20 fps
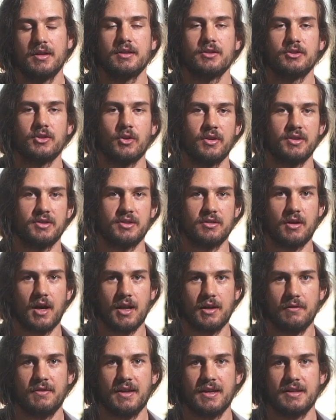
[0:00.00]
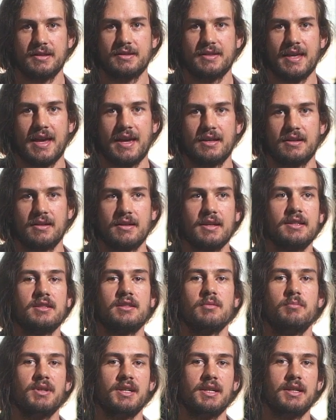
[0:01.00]
So there's a lot of things that need
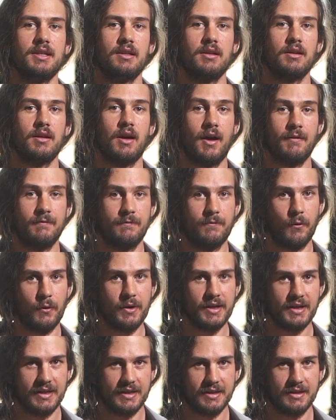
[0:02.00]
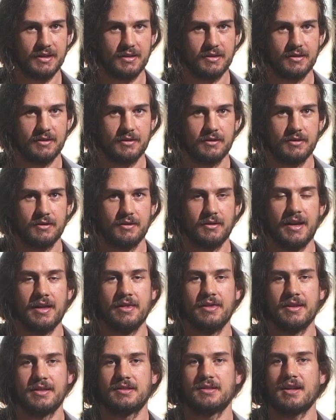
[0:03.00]
to be avoided
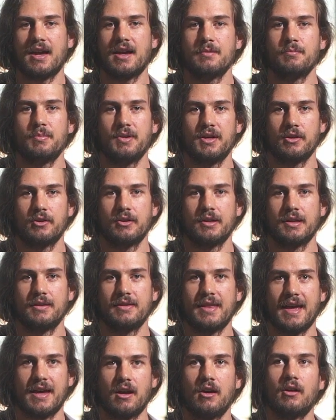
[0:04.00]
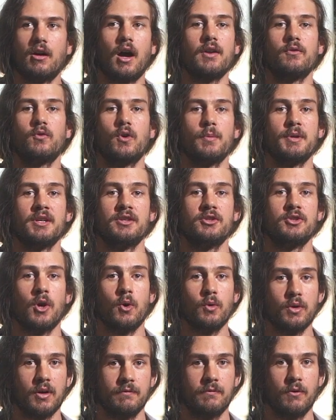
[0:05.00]
in this time period that a lot of women
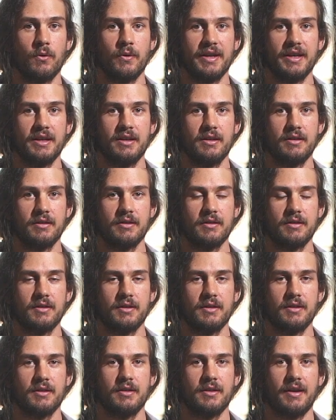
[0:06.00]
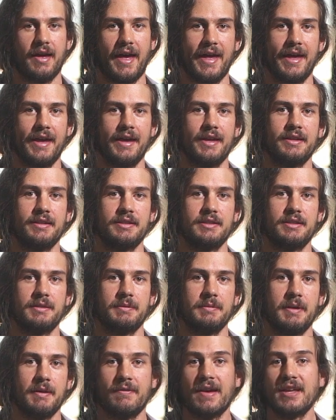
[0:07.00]
don't avoid and
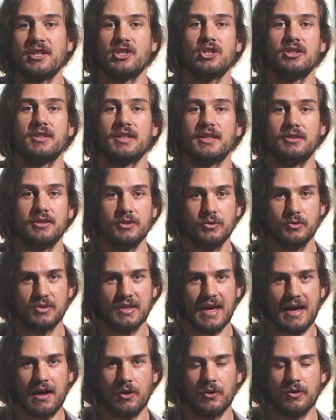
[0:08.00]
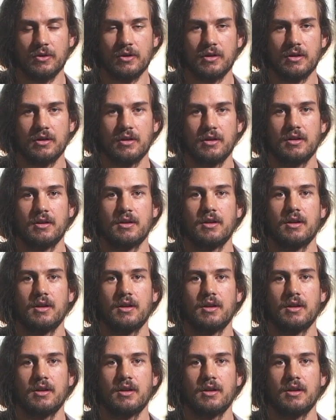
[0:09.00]
eventually lose out